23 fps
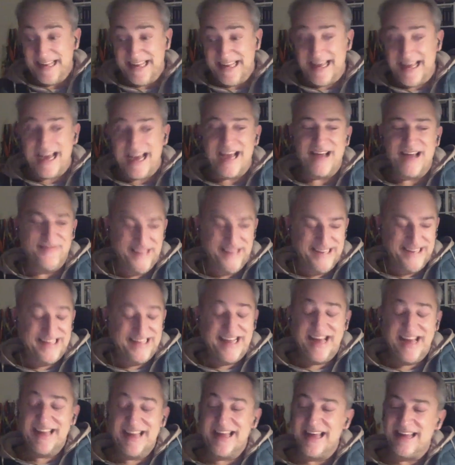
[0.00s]
Yeah.
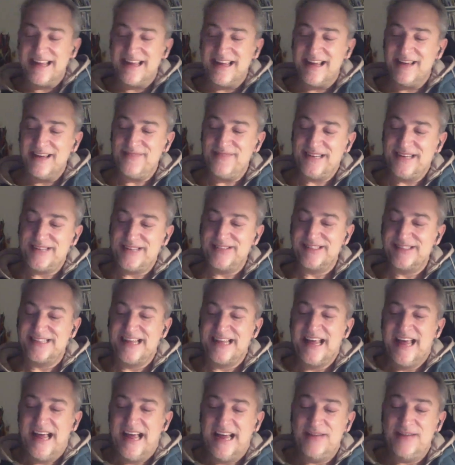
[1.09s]
Because,
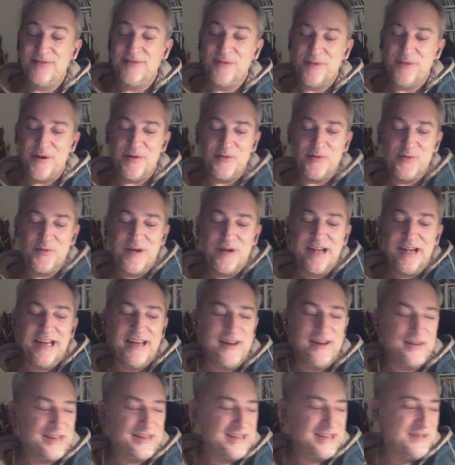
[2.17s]
and we were really
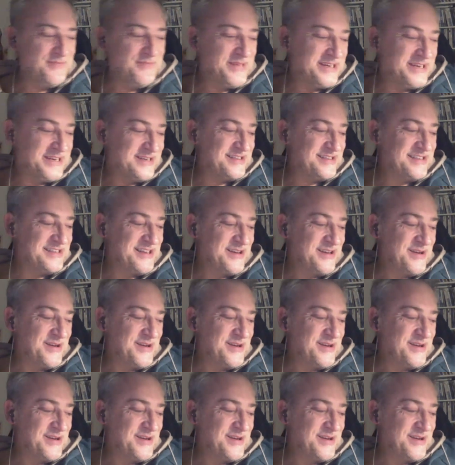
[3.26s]
lucky because